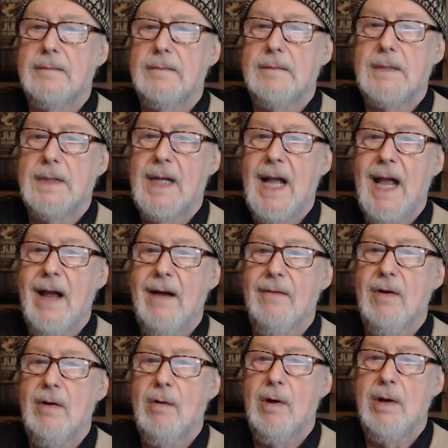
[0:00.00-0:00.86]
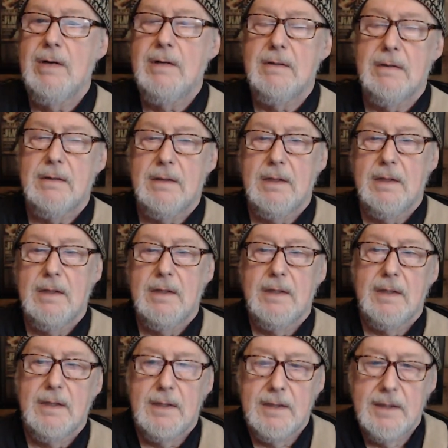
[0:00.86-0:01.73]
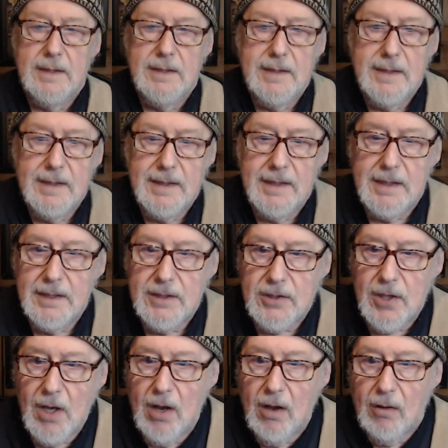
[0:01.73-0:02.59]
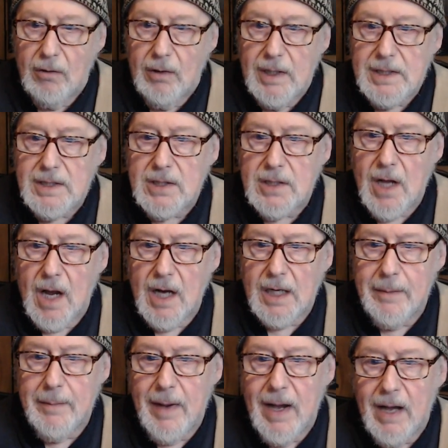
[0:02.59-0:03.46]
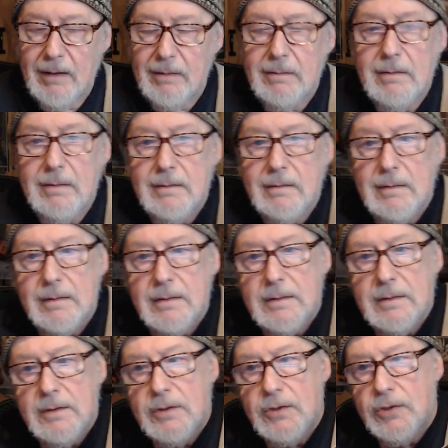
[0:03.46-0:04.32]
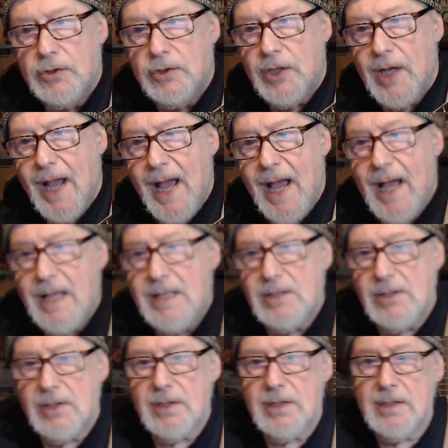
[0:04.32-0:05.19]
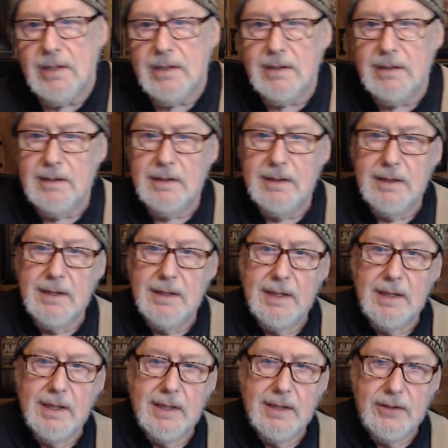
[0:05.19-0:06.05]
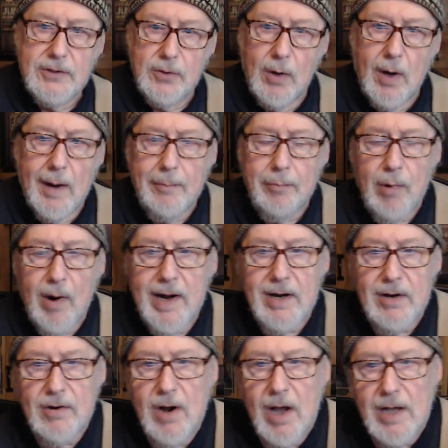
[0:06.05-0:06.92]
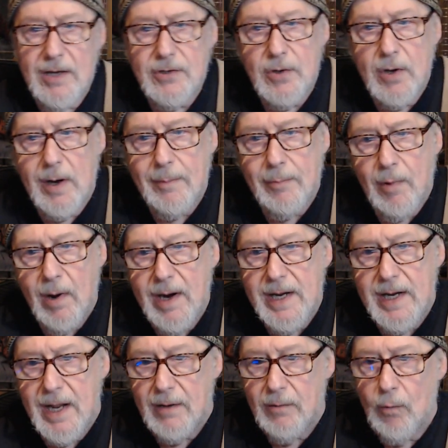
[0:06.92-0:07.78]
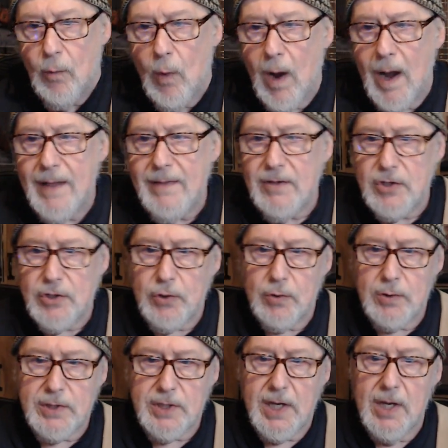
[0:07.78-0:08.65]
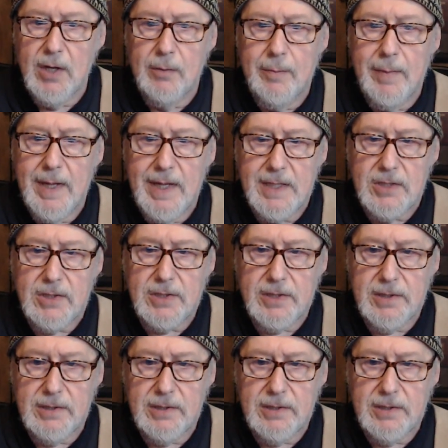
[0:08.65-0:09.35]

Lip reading: Hey everyone. So let's talk about jazz to upright or not to upright and why the short scale bass.